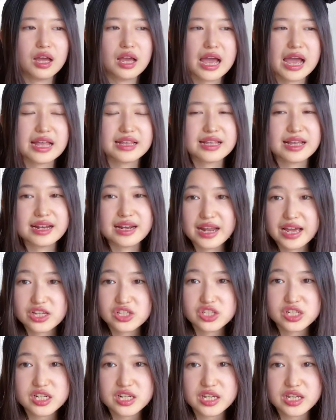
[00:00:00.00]
And
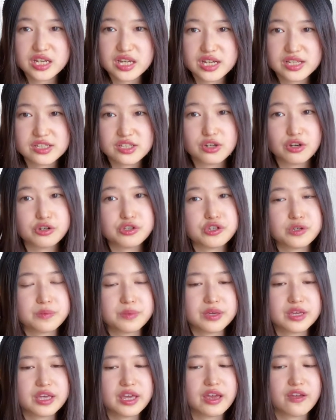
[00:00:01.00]
allegedly it's going to
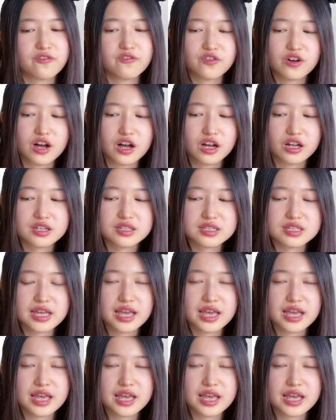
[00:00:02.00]
be a fox